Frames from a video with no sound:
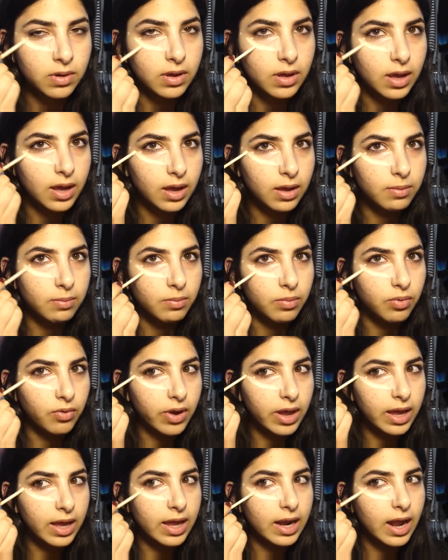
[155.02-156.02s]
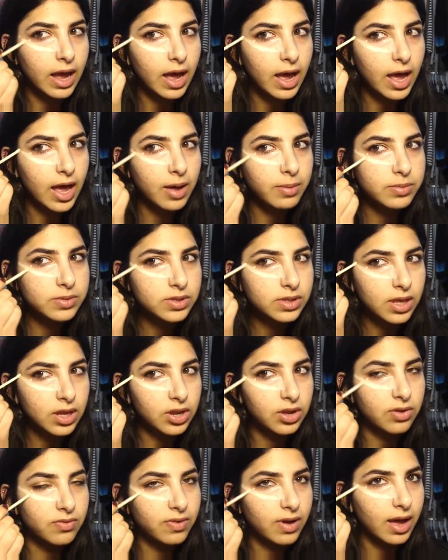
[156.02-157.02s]
And bring it up so that
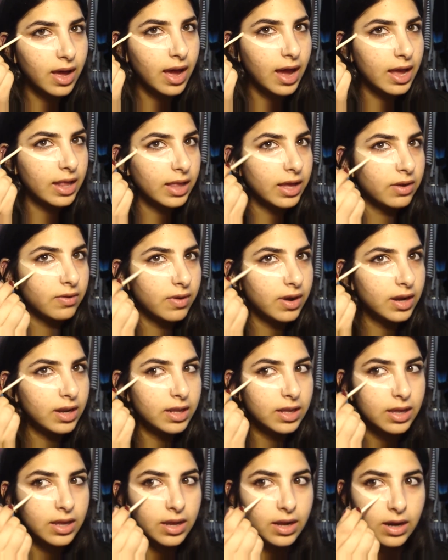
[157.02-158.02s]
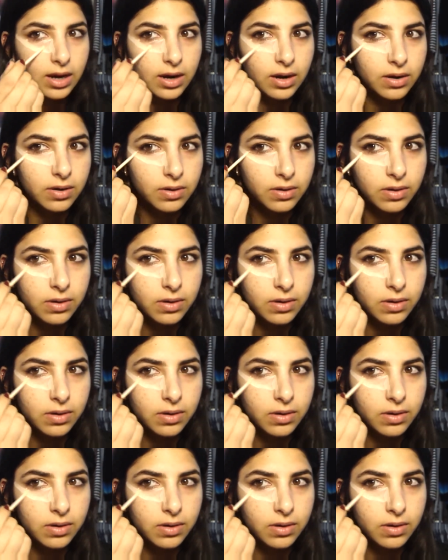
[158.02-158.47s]
you have a highlight right here.